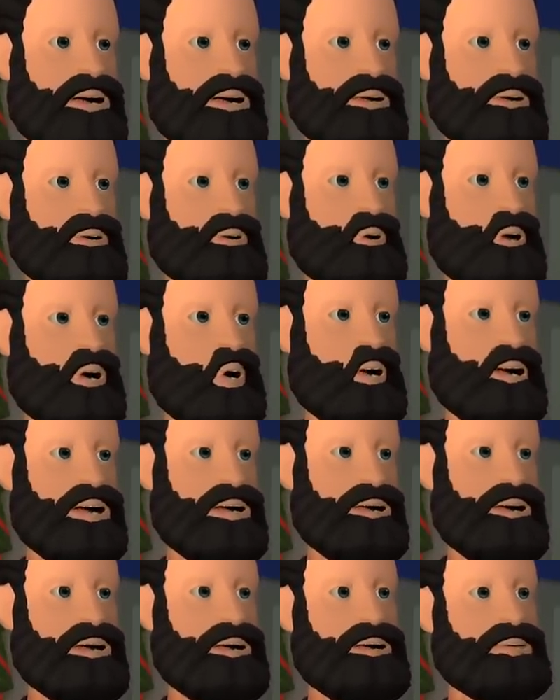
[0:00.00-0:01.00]
told you
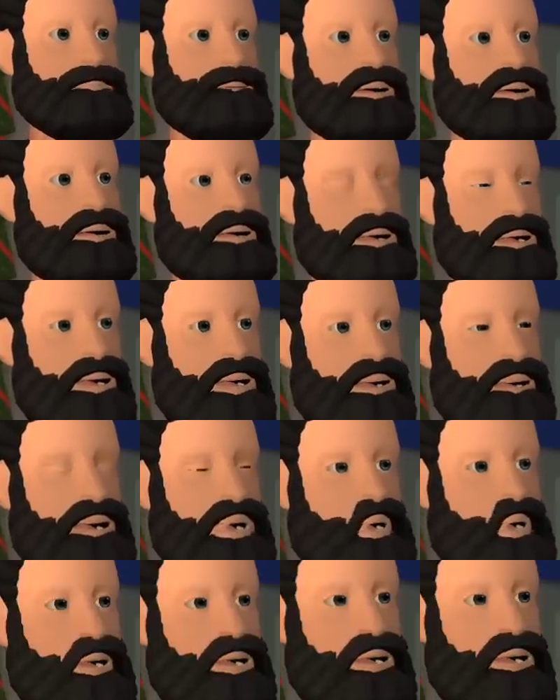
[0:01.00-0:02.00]
that Christmas is
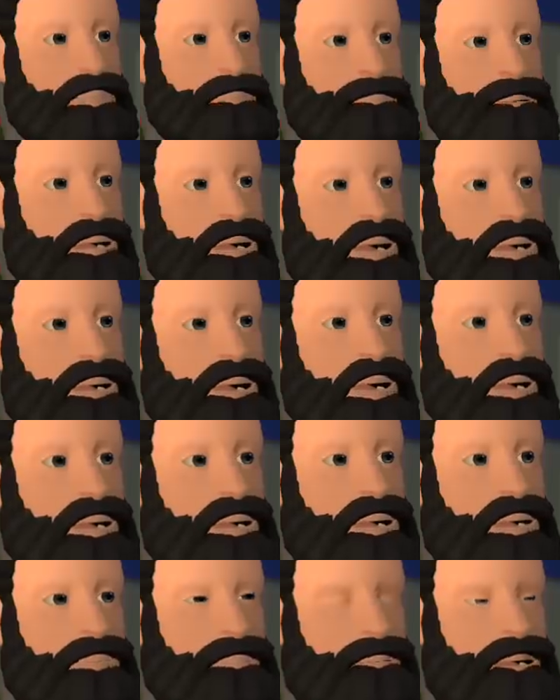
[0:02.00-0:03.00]
devil worship because it
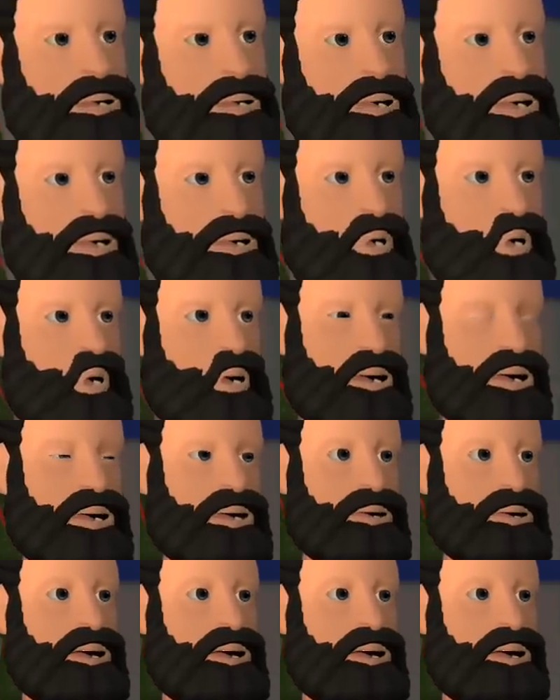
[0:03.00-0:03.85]
is a pagan holiday,